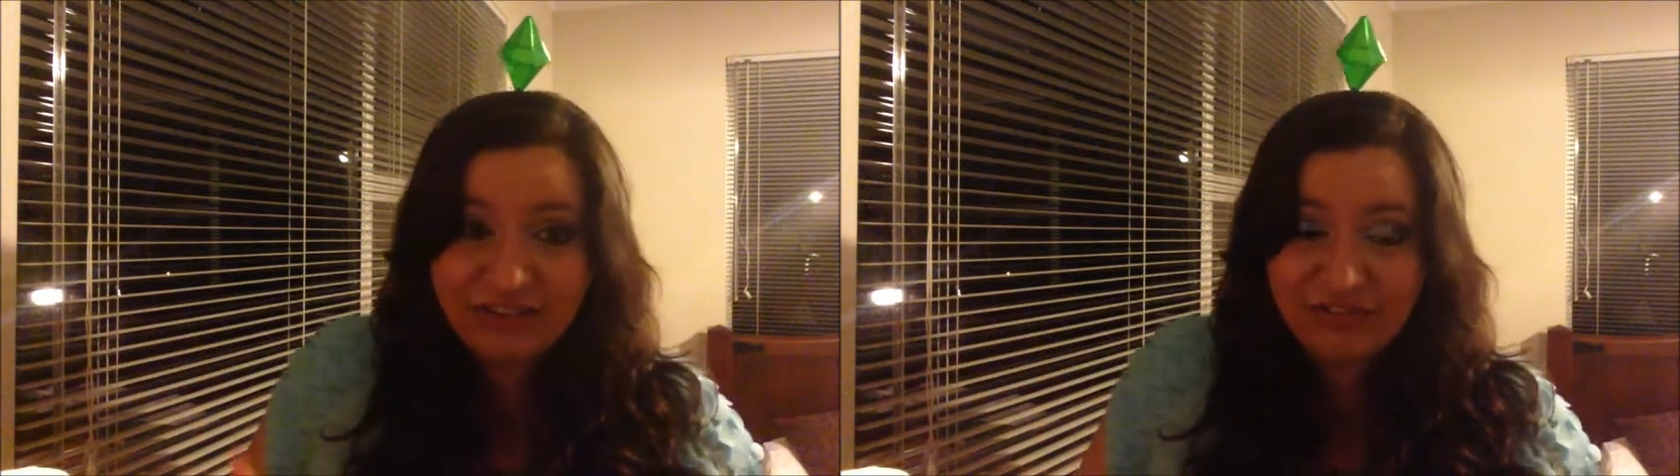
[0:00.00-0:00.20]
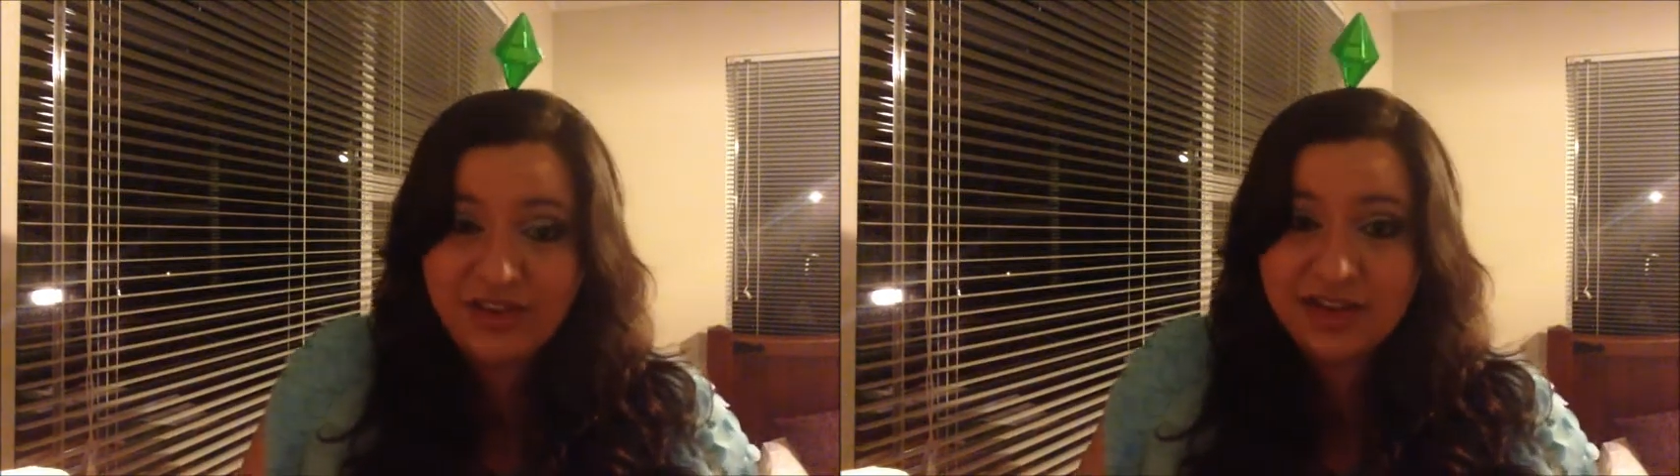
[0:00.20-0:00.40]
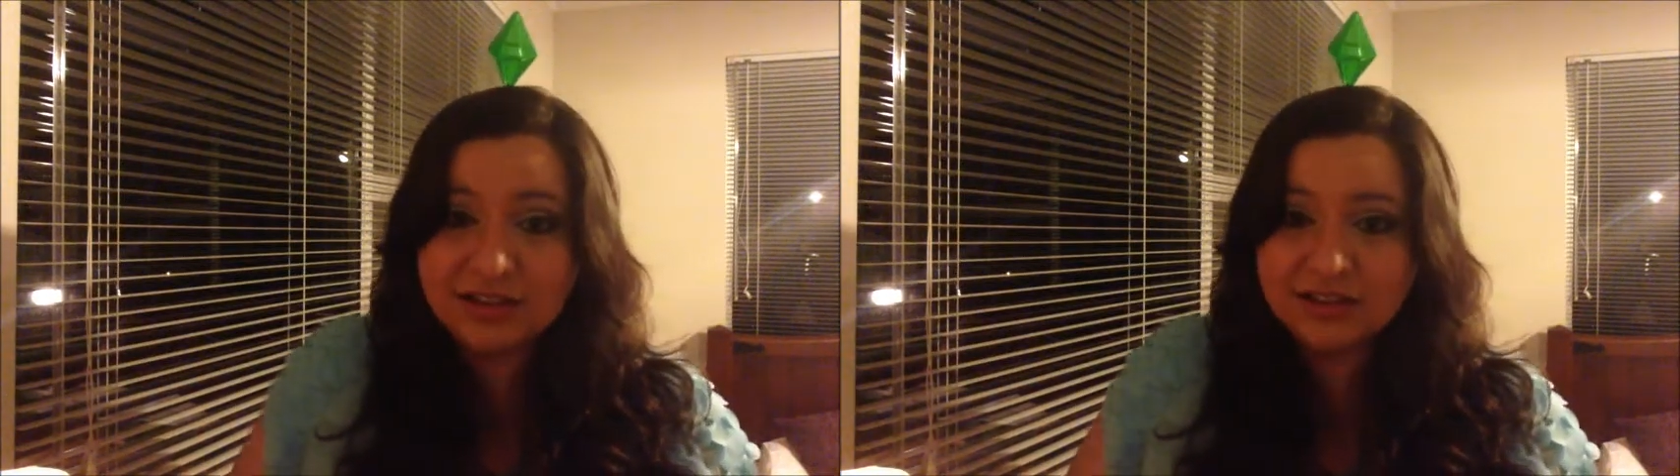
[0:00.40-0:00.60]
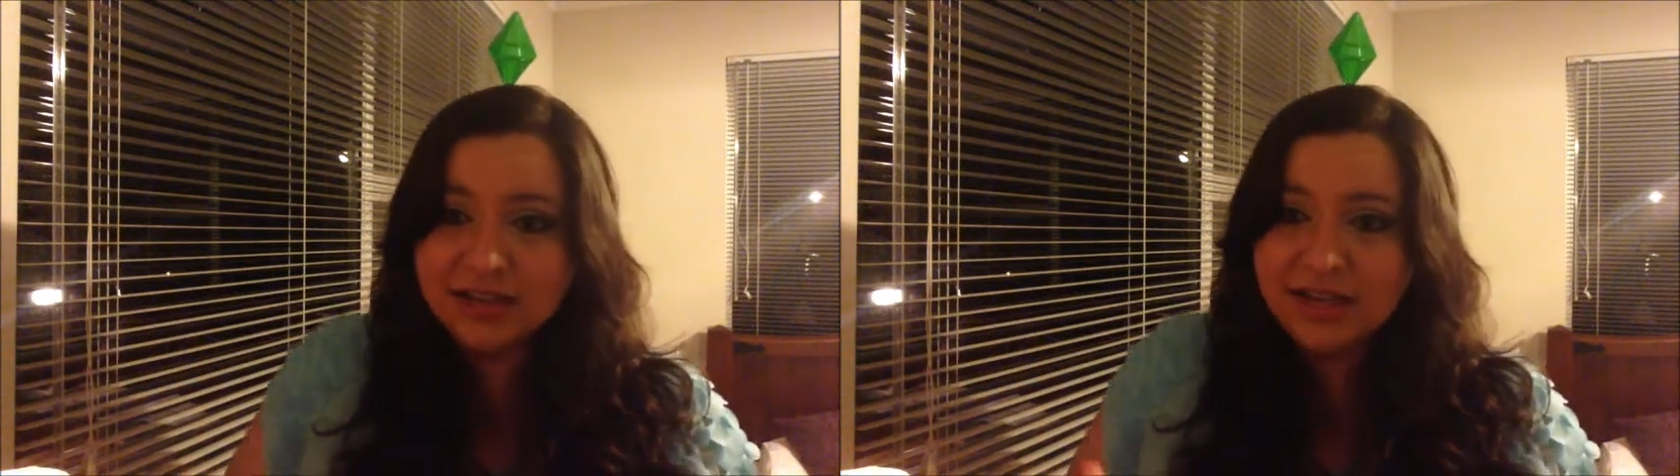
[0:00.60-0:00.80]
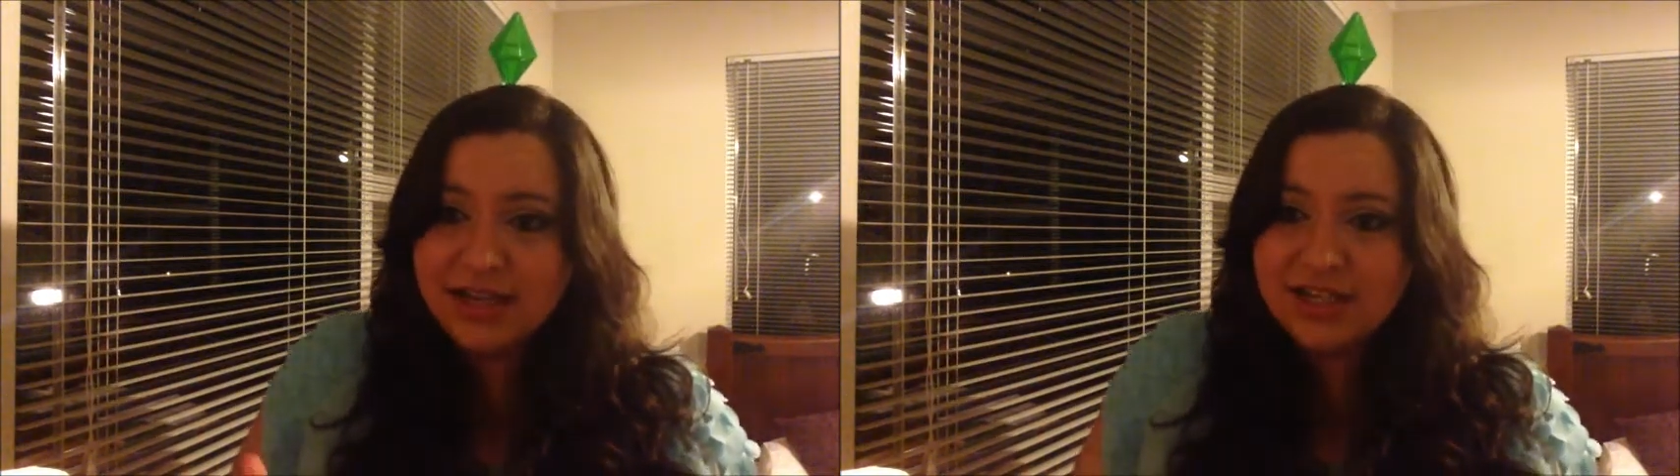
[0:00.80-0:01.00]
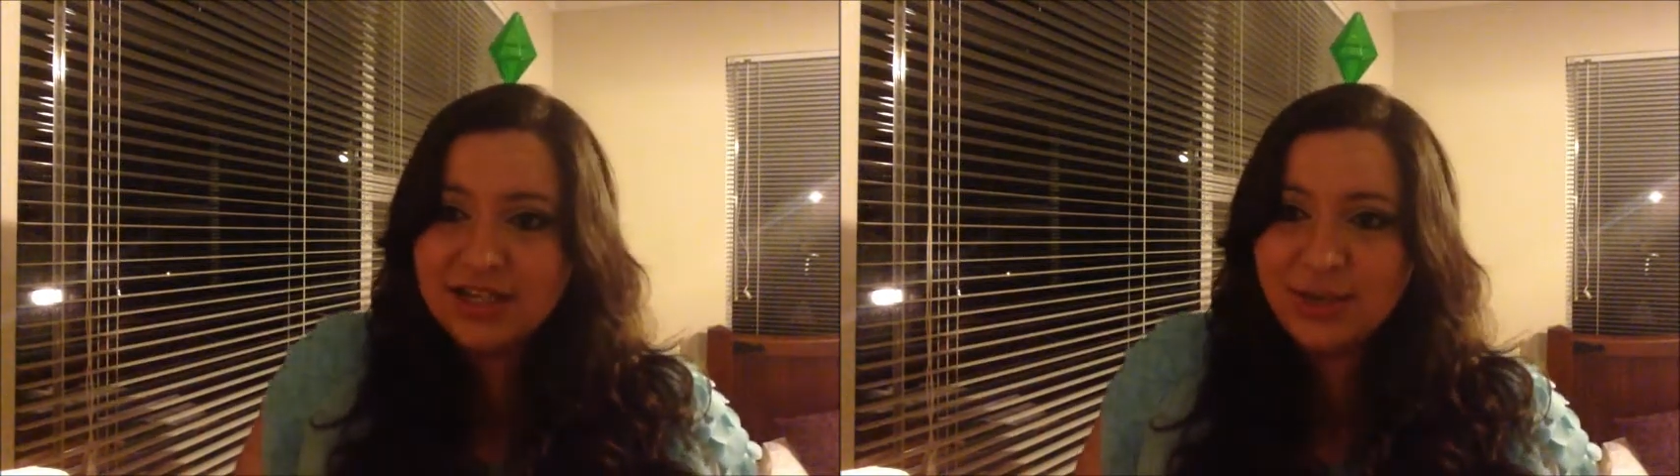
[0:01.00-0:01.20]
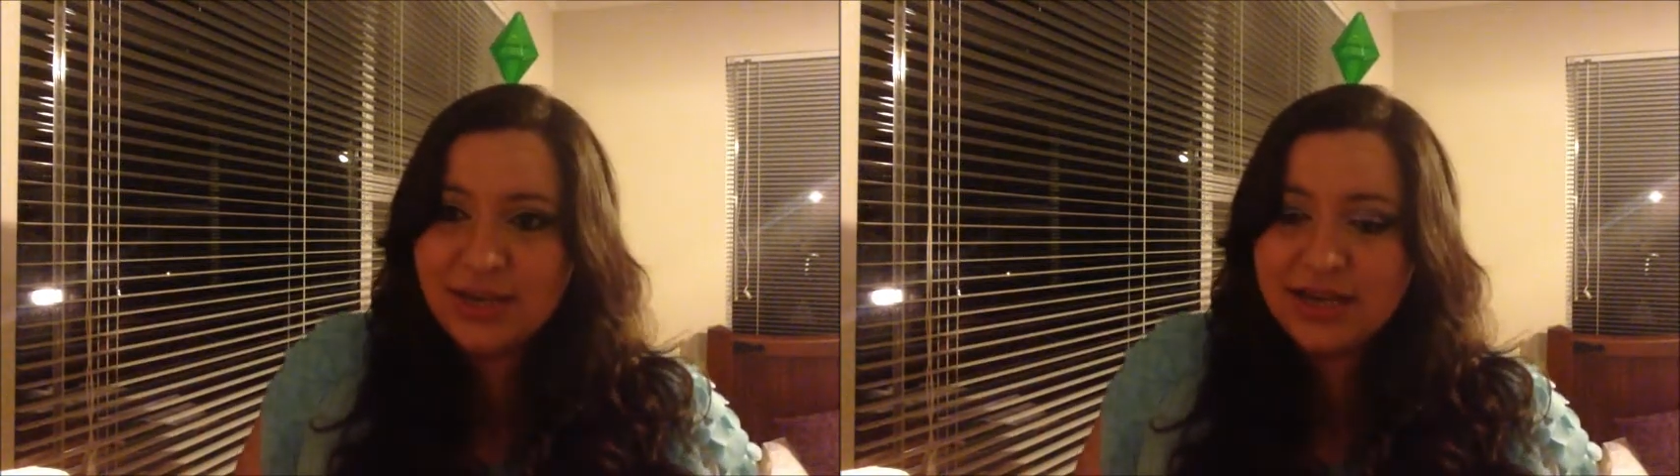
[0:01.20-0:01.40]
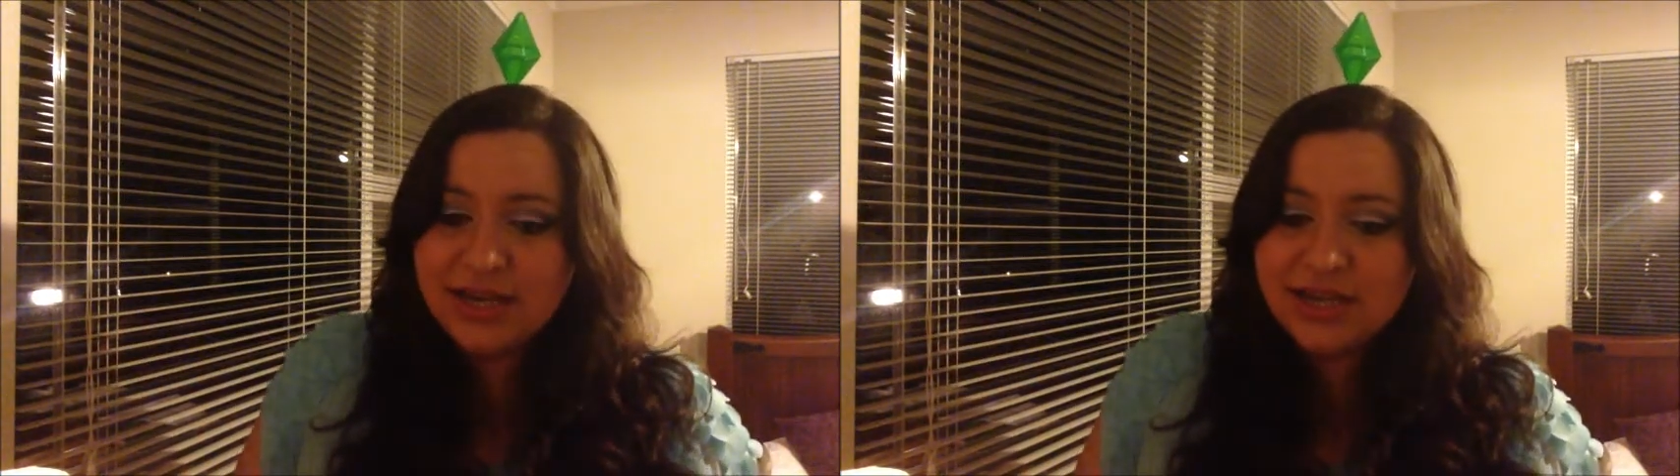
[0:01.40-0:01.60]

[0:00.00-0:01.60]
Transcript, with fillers: feel to it.